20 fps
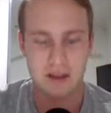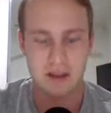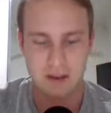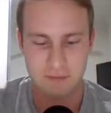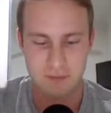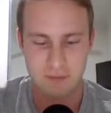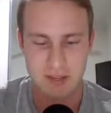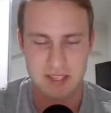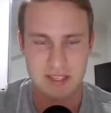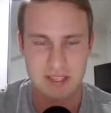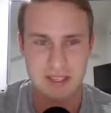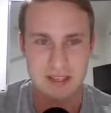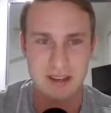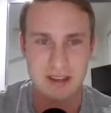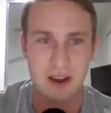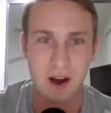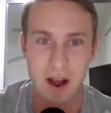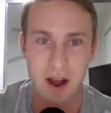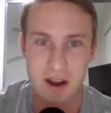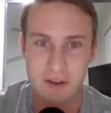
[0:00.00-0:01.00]
this
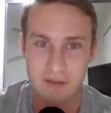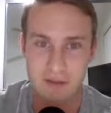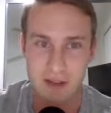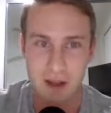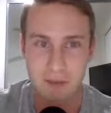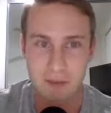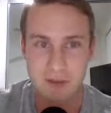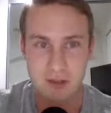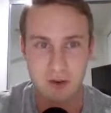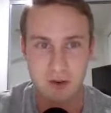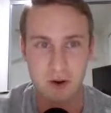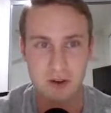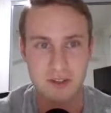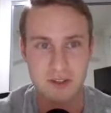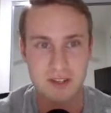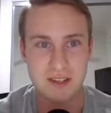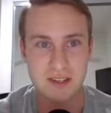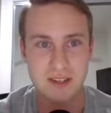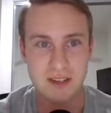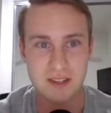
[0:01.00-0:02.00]
kind of comes across
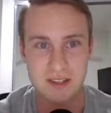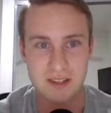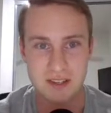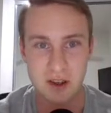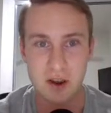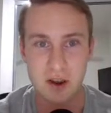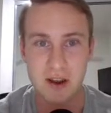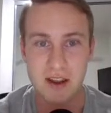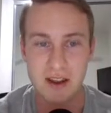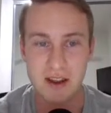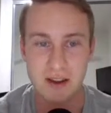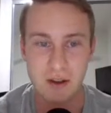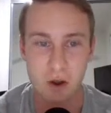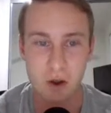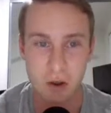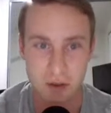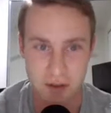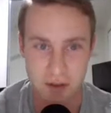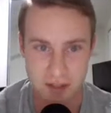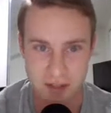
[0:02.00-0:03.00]
as concerning
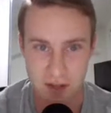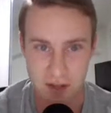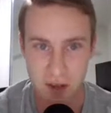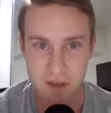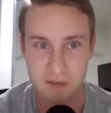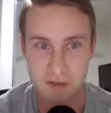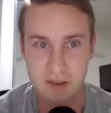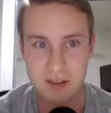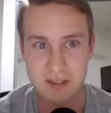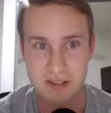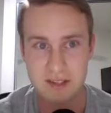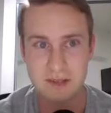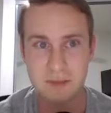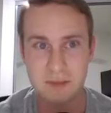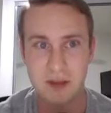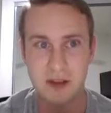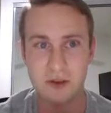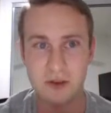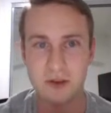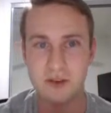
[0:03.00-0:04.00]
on the surface
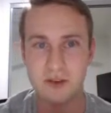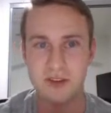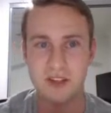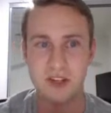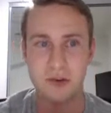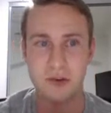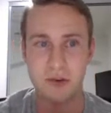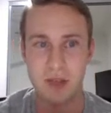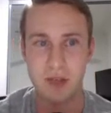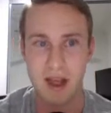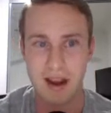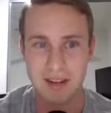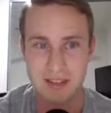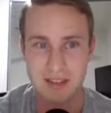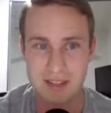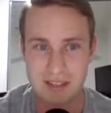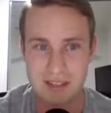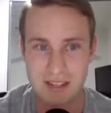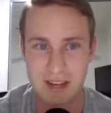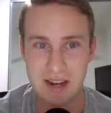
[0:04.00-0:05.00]
because you would like to
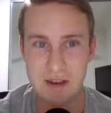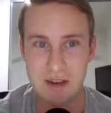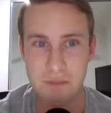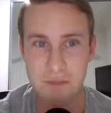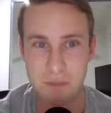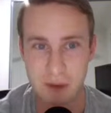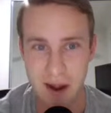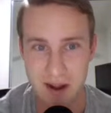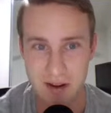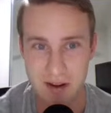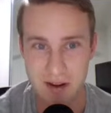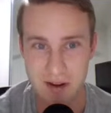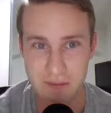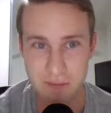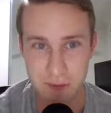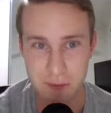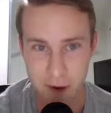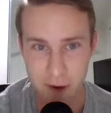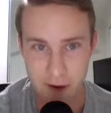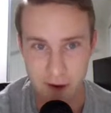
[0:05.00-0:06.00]
see the branded
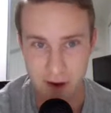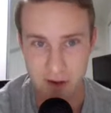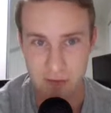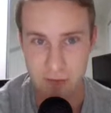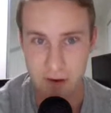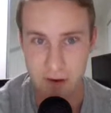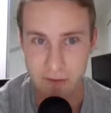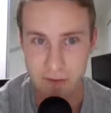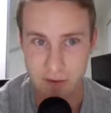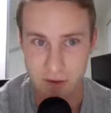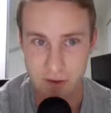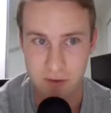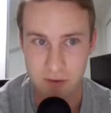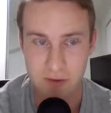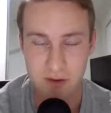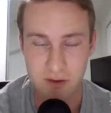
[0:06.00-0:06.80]
product revenue